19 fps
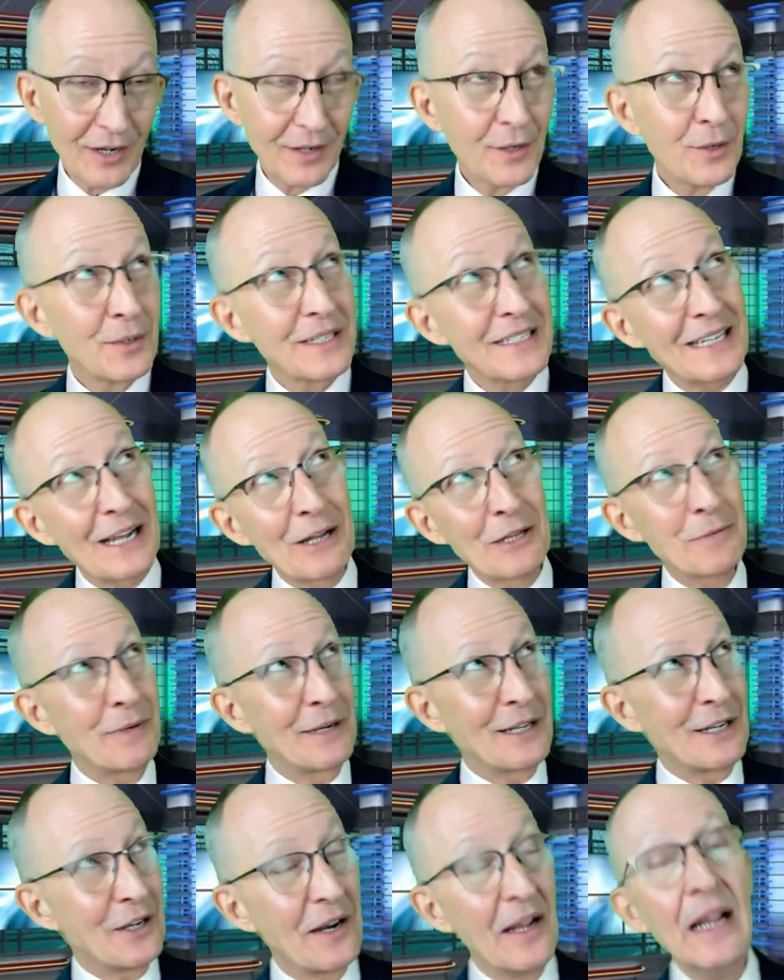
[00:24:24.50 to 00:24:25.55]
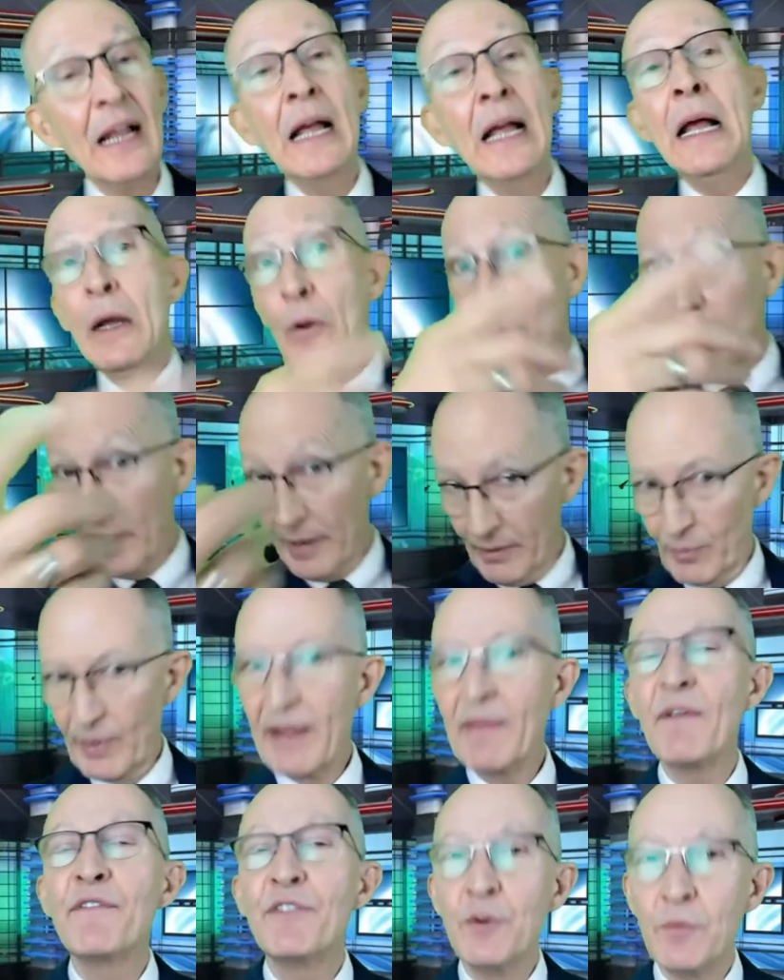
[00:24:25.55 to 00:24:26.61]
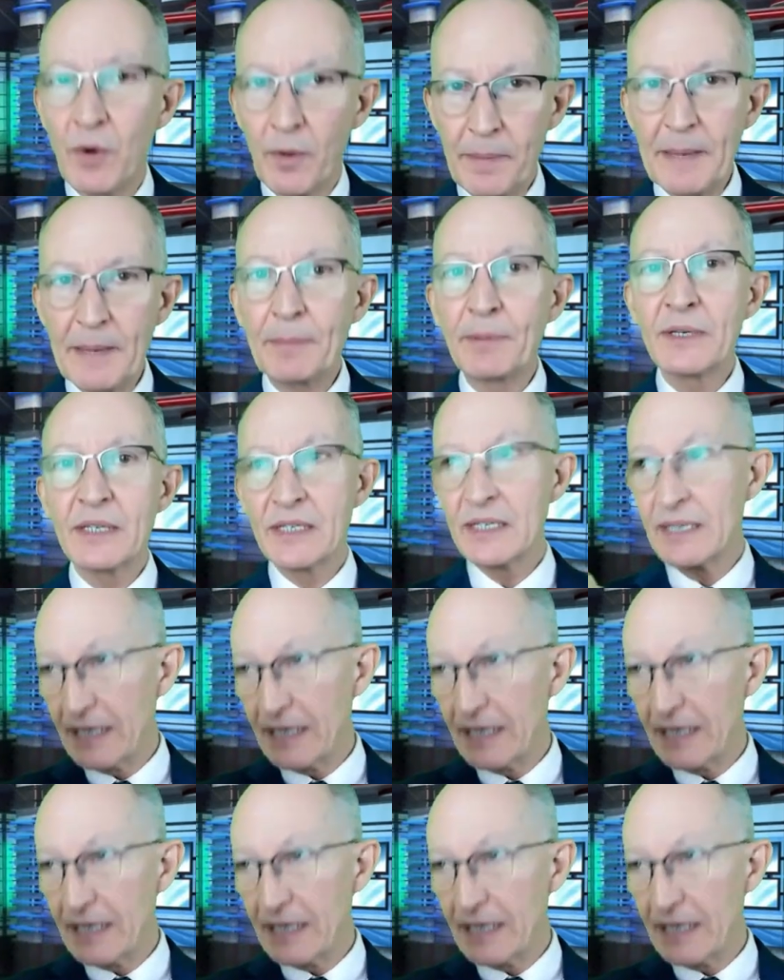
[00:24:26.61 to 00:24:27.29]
Oh, sounds pretty good. But we have a few more people to see.